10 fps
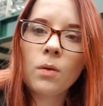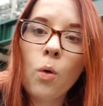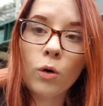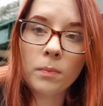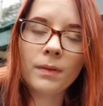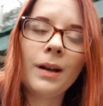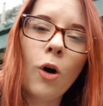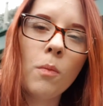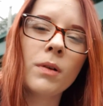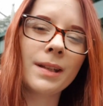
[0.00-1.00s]
quarter, like
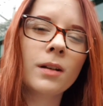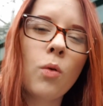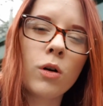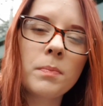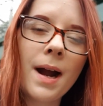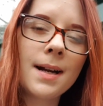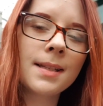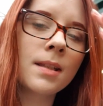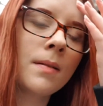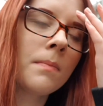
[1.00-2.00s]
almost like quarter past